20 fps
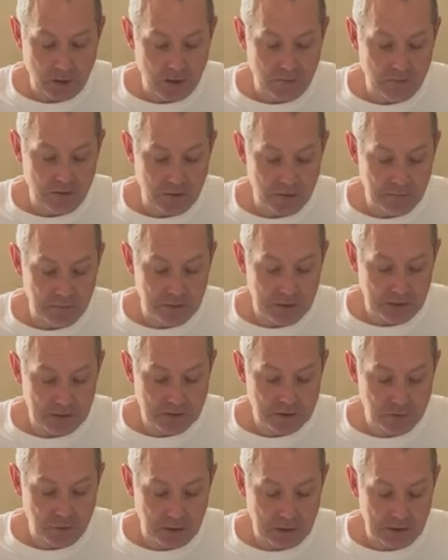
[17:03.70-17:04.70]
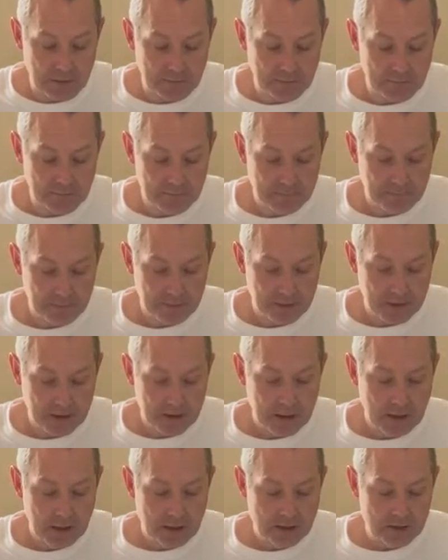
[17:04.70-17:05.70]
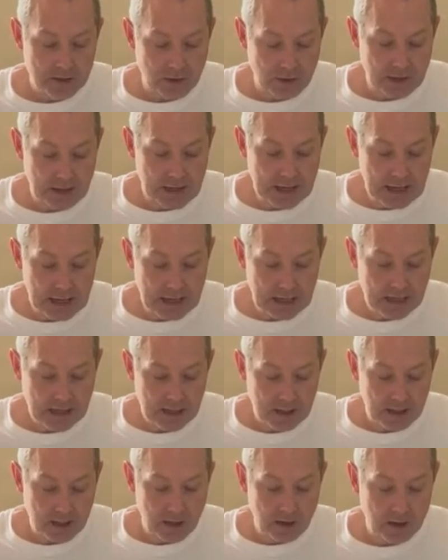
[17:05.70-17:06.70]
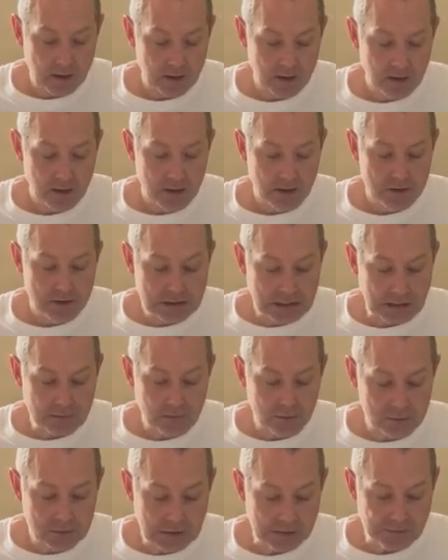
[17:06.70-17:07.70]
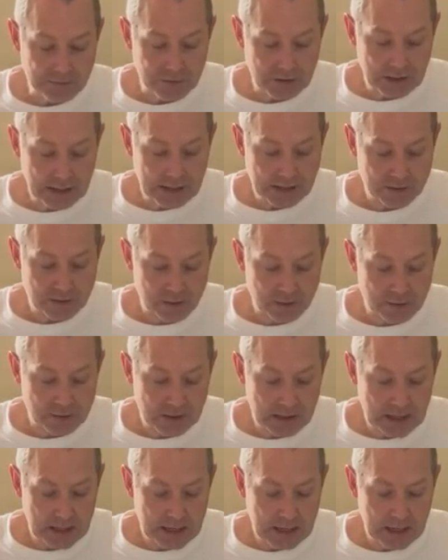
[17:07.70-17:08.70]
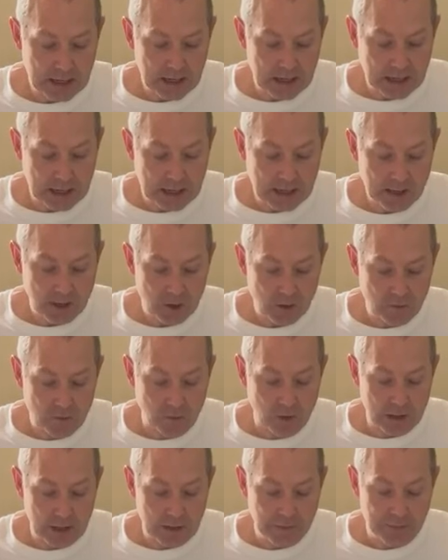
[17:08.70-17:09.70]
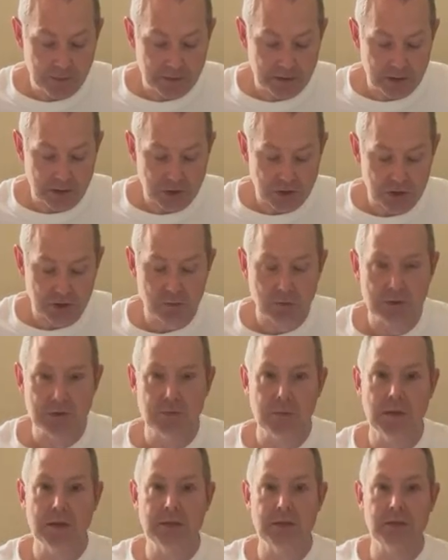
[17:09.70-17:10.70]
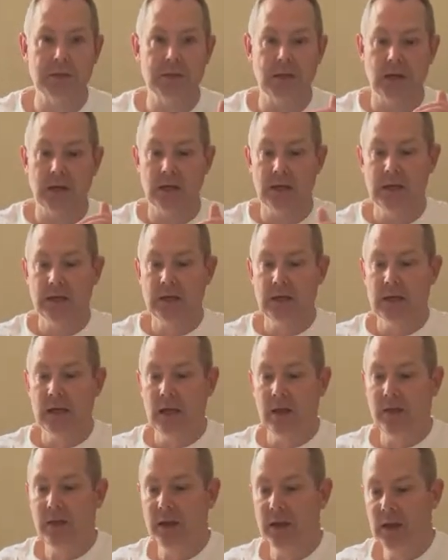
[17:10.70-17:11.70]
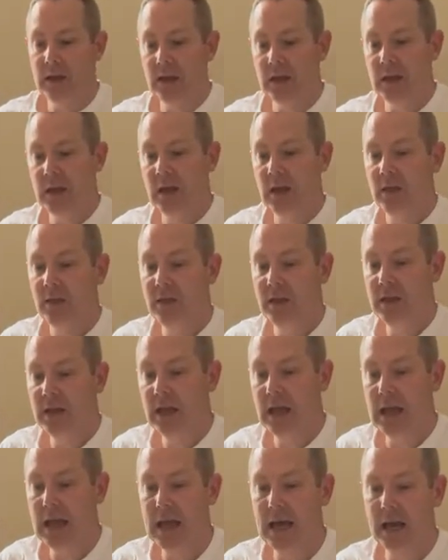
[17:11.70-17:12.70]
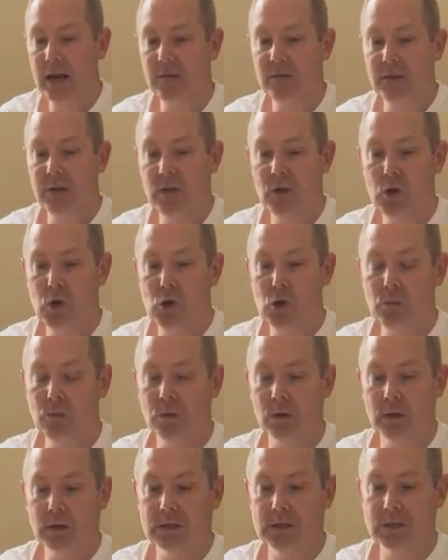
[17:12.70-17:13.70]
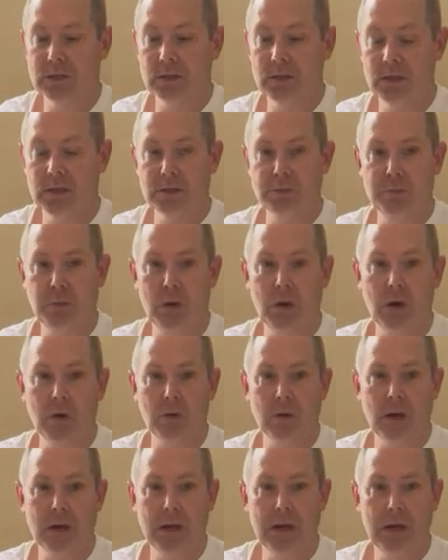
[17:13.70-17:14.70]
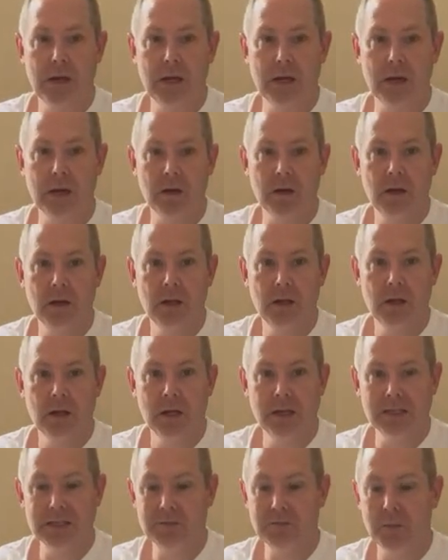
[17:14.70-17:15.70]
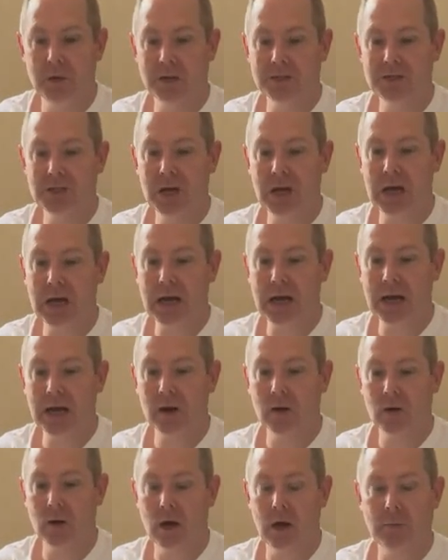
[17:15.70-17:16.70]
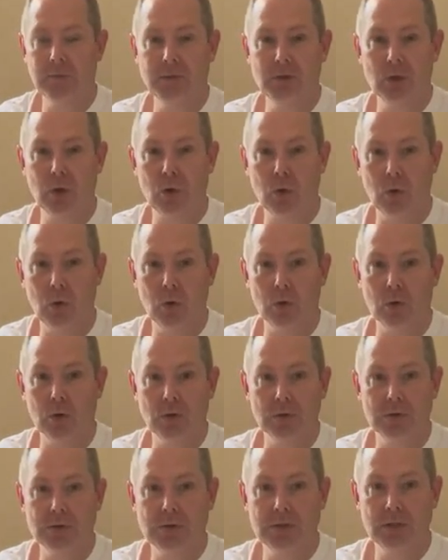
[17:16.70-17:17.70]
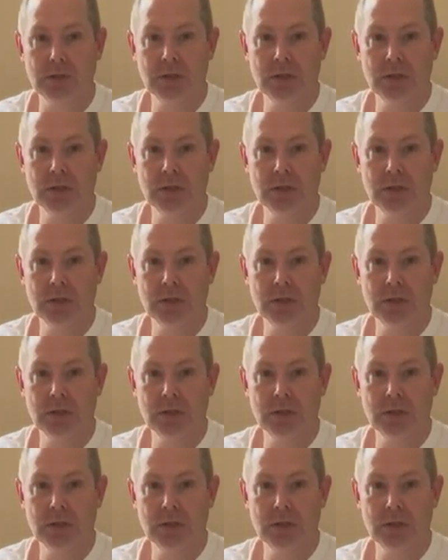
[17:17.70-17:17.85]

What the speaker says: of an impingement? So they had here several different answers. They had high humeral head position, which means is the head of the humerus, this ball right here, is much higher up towards